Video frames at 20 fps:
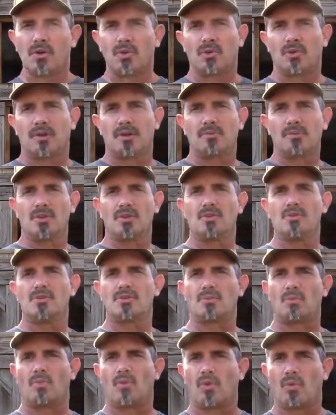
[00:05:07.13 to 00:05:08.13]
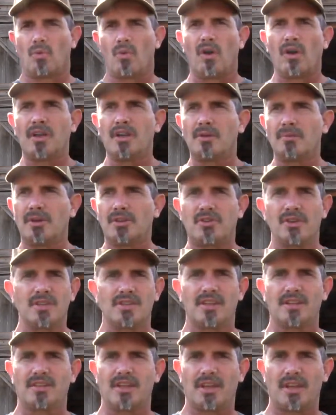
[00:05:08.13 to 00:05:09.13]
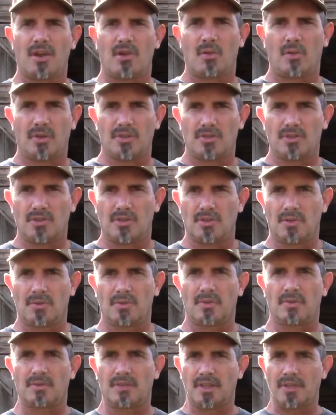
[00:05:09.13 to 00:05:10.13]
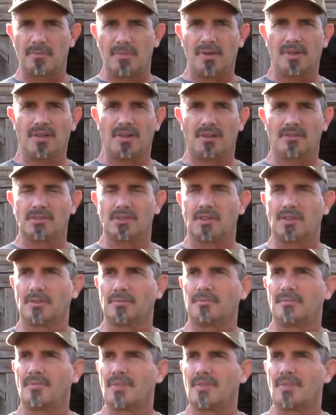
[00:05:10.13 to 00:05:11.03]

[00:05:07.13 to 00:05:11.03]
What I'm going to do is I'm going to walk into my tree stand like I always do. I'm going to leave my gloves on,